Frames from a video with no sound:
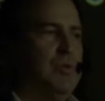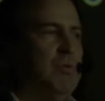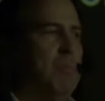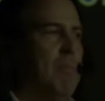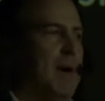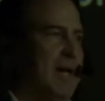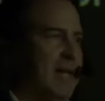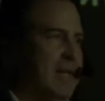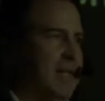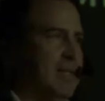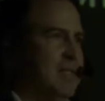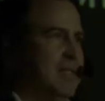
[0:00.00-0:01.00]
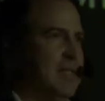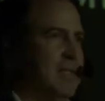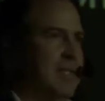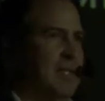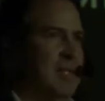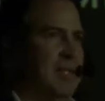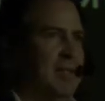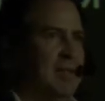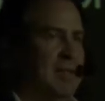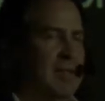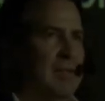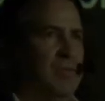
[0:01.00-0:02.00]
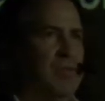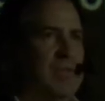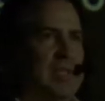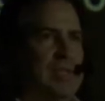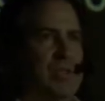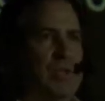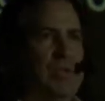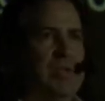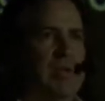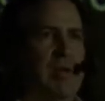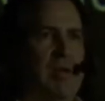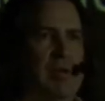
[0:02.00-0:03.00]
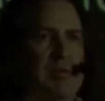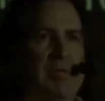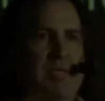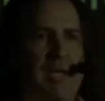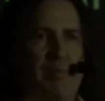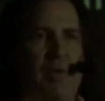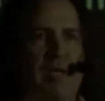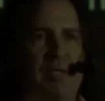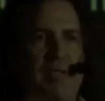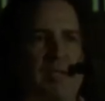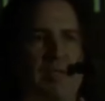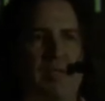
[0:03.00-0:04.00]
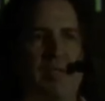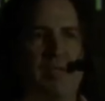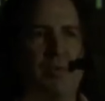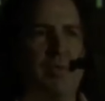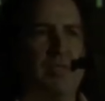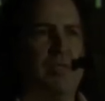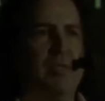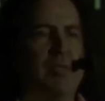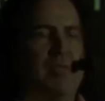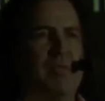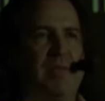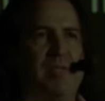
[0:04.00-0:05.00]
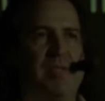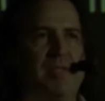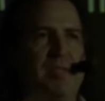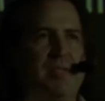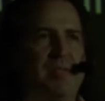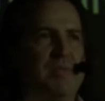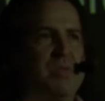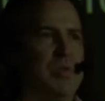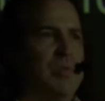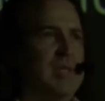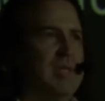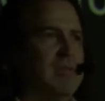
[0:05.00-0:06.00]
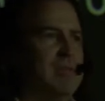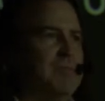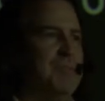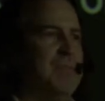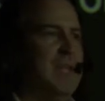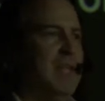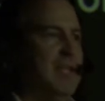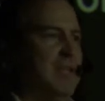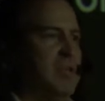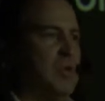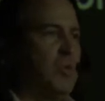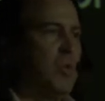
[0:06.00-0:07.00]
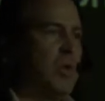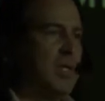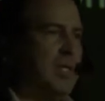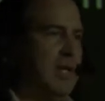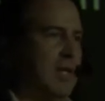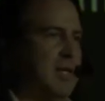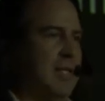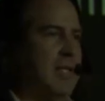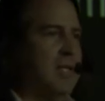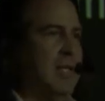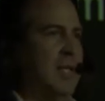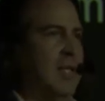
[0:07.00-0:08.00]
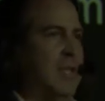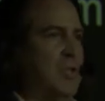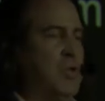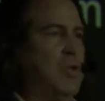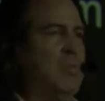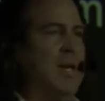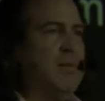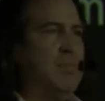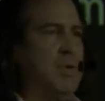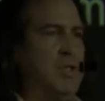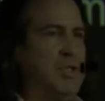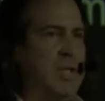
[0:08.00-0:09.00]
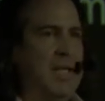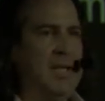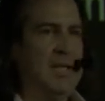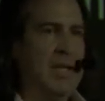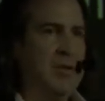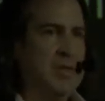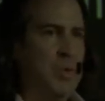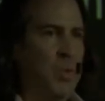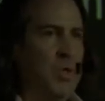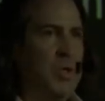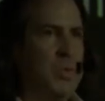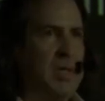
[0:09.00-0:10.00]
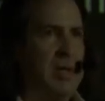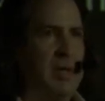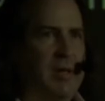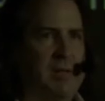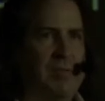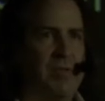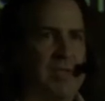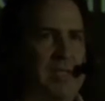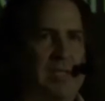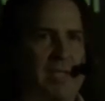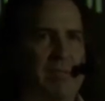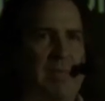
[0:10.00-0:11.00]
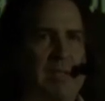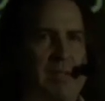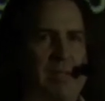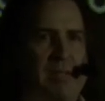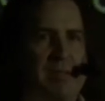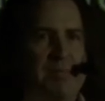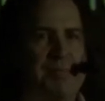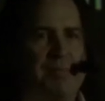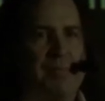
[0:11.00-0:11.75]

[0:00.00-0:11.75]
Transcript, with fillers: you might, if you've got a two year long tech project, you're going to switch student information systems or whatever, and you're working on it, you might put your head down and work really hard for 18 months.